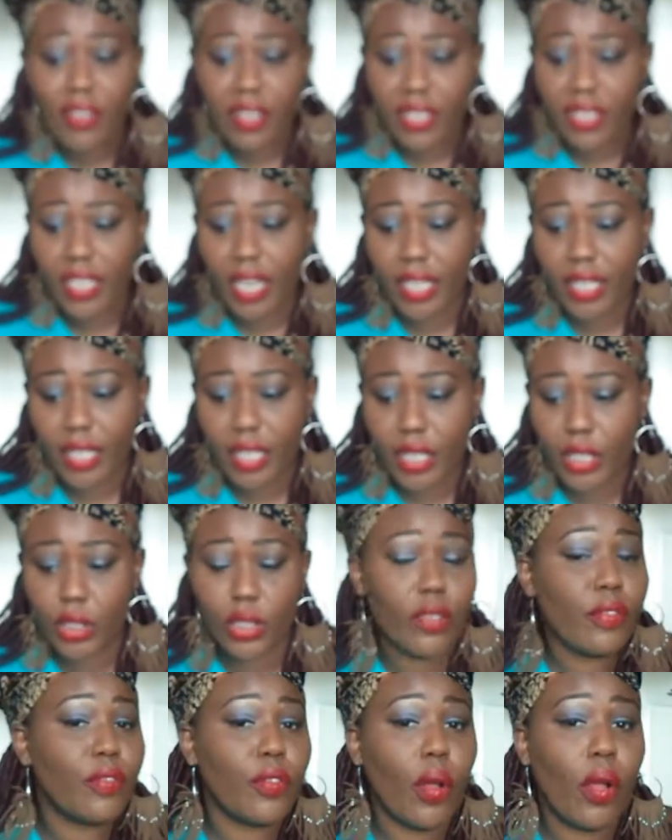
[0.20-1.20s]
Dark Age
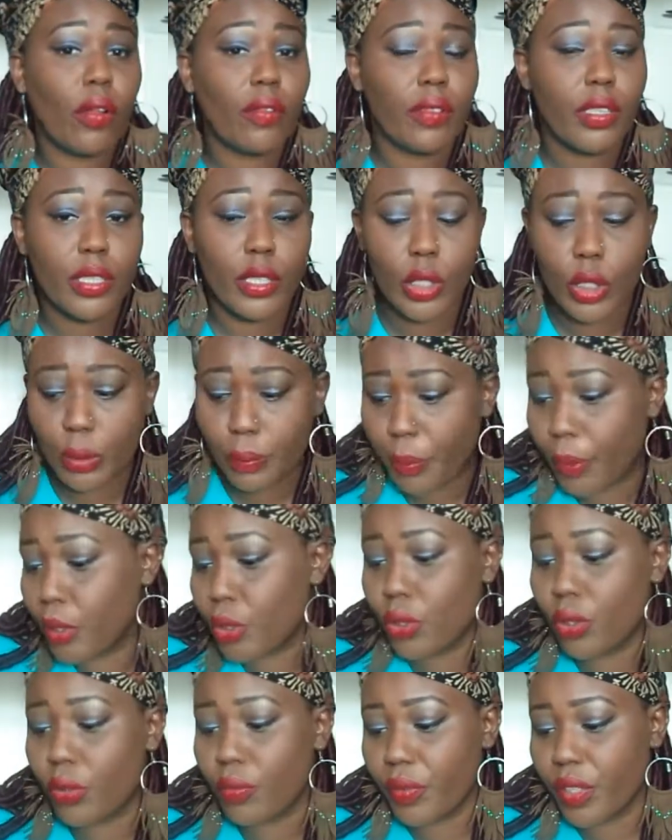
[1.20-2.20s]
involved the
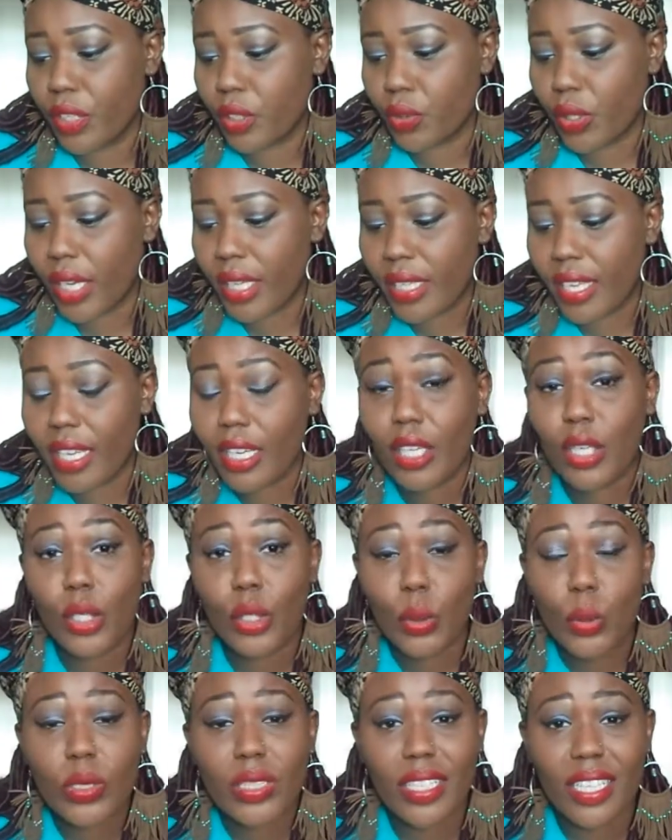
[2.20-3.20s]
dispersion of Israel
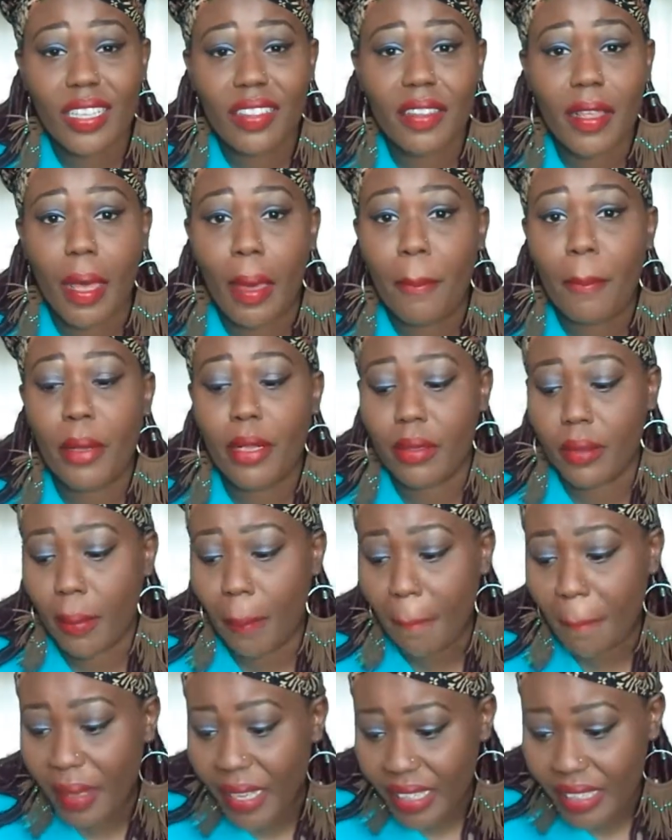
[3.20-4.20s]
and losing the
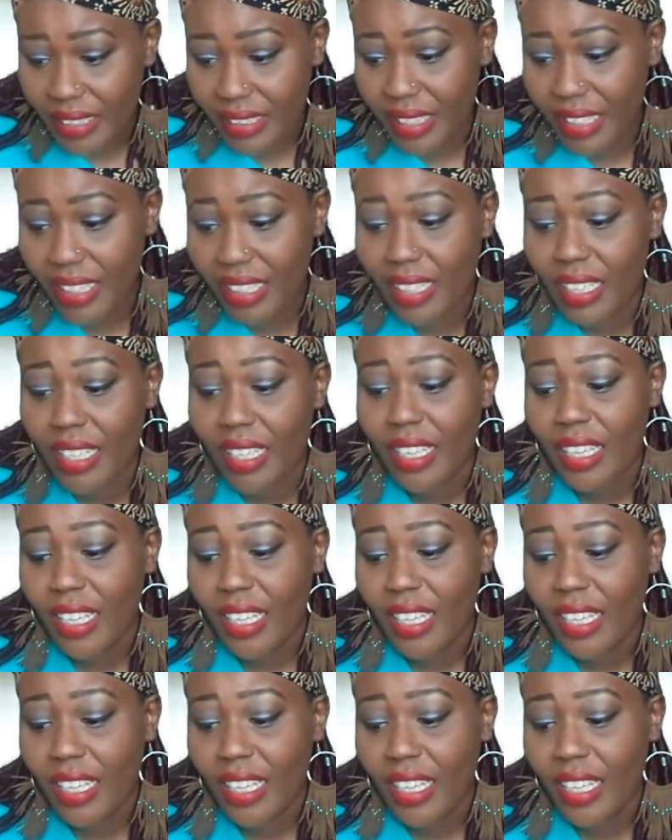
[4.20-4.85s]
amalgamating